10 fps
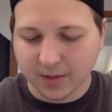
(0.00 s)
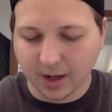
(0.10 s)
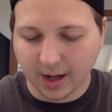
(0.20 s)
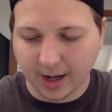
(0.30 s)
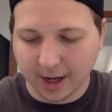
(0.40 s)

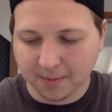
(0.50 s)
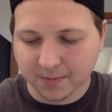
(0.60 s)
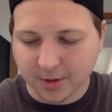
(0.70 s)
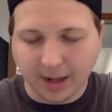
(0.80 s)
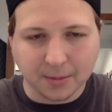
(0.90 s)

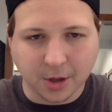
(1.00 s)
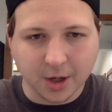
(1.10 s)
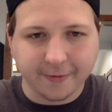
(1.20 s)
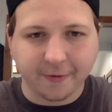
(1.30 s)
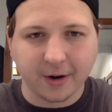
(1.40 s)
so I'm
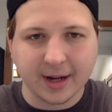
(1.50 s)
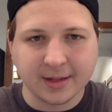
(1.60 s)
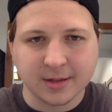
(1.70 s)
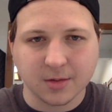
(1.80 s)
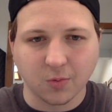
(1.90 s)
good
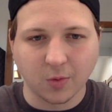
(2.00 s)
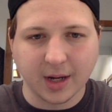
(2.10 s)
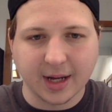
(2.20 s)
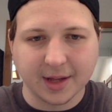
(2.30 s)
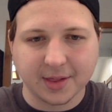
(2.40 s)
friends
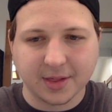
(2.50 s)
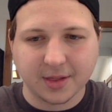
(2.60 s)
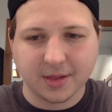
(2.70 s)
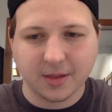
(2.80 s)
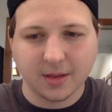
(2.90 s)
with,
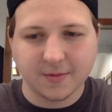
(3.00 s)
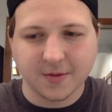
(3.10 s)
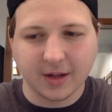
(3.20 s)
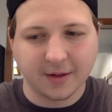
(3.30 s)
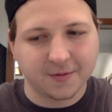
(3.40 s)

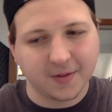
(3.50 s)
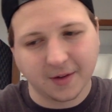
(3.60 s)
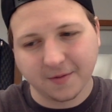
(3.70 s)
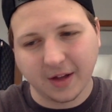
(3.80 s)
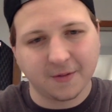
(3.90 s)

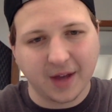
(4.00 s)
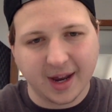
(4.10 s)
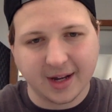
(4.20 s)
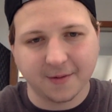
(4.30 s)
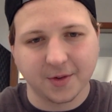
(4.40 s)
if
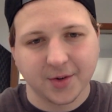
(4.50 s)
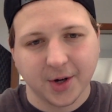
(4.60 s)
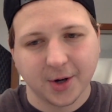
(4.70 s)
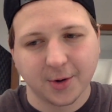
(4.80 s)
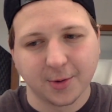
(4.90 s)
any of you
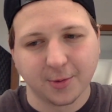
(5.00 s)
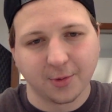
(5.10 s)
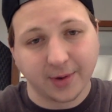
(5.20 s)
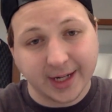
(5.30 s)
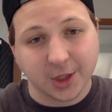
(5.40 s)

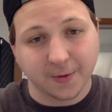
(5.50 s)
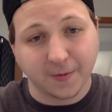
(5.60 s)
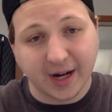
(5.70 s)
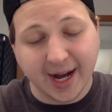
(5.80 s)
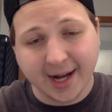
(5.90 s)
know Ranger
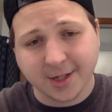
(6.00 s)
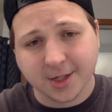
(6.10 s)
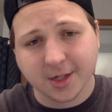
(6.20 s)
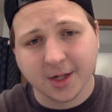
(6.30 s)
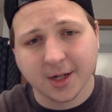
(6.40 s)

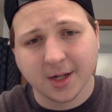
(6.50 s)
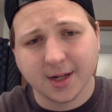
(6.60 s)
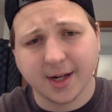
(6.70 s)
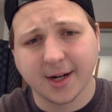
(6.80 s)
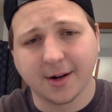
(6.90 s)
Flash
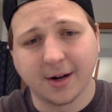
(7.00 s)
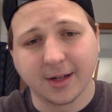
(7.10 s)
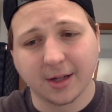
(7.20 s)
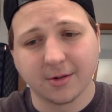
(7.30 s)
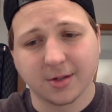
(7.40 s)

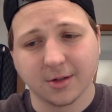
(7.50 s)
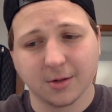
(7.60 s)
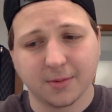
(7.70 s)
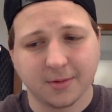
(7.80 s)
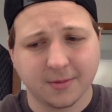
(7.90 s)
on
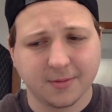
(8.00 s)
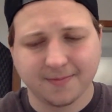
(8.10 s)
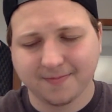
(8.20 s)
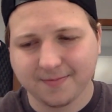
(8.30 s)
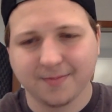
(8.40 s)
YouTube,
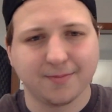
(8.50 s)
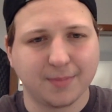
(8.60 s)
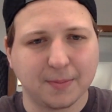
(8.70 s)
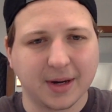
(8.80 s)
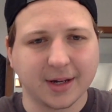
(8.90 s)

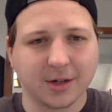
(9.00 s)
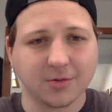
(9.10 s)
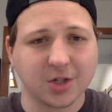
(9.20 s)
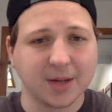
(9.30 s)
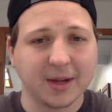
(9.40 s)
my buddy
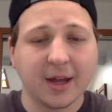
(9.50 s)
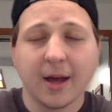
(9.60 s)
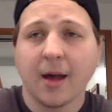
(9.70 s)
named Jimmy,